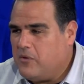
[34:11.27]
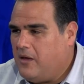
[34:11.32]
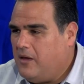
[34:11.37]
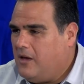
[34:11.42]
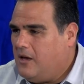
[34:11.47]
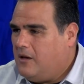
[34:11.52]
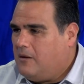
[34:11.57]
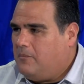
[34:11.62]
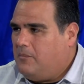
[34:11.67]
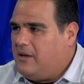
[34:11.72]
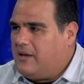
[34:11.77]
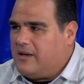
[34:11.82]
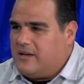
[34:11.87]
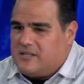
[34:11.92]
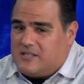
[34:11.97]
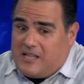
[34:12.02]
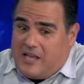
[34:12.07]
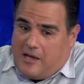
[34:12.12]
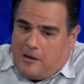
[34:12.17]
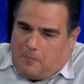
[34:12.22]
Yes.
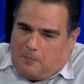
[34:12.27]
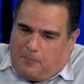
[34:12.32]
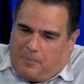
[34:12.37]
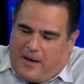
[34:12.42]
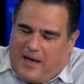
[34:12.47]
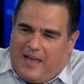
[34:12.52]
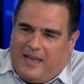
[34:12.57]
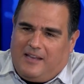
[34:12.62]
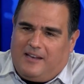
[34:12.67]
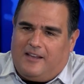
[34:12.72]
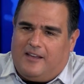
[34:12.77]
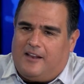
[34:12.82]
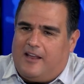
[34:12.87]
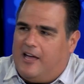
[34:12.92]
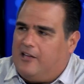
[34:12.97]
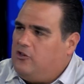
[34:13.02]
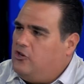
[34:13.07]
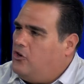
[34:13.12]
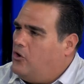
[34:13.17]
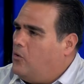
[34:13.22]
Because they abided.
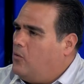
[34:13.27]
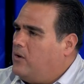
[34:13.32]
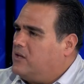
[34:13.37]
And you yes.